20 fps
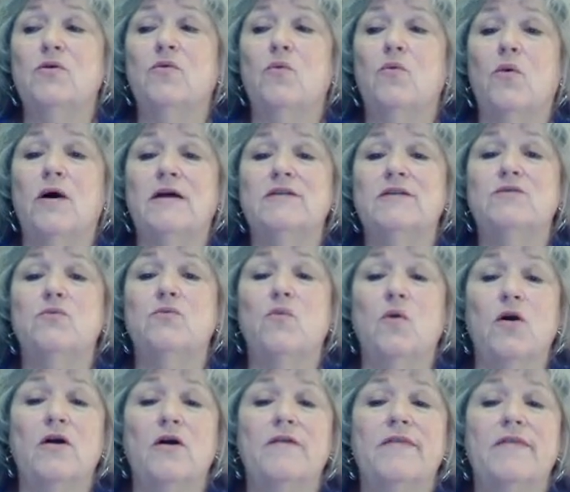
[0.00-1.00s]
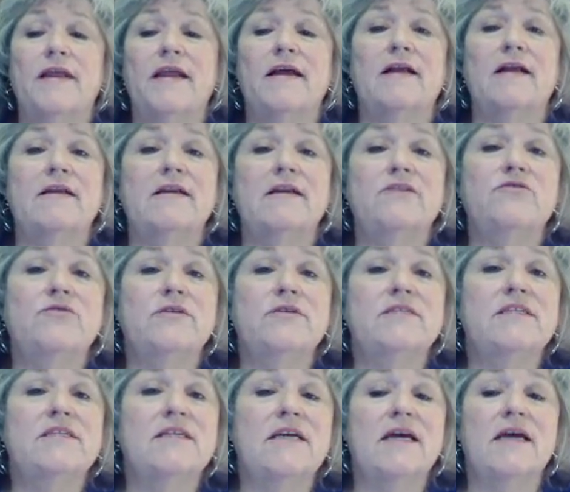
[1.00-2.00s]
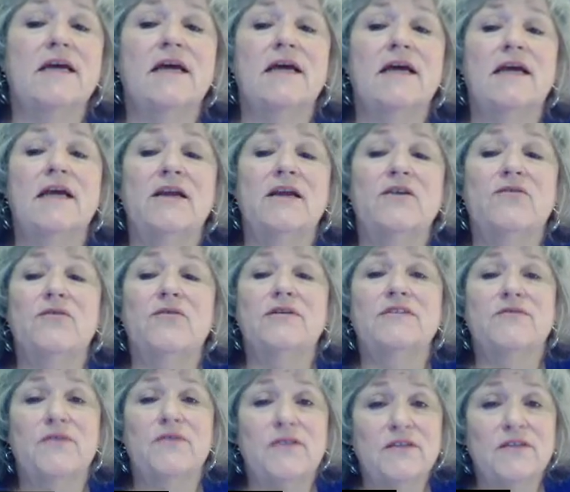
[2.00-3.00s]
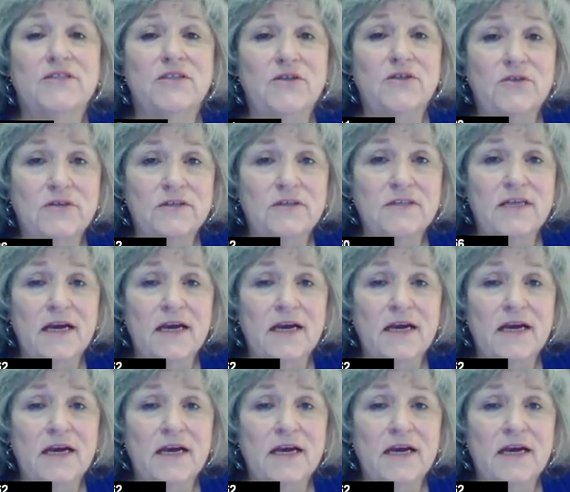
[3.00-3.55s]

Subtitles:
was work that held intrinsic interest for the students.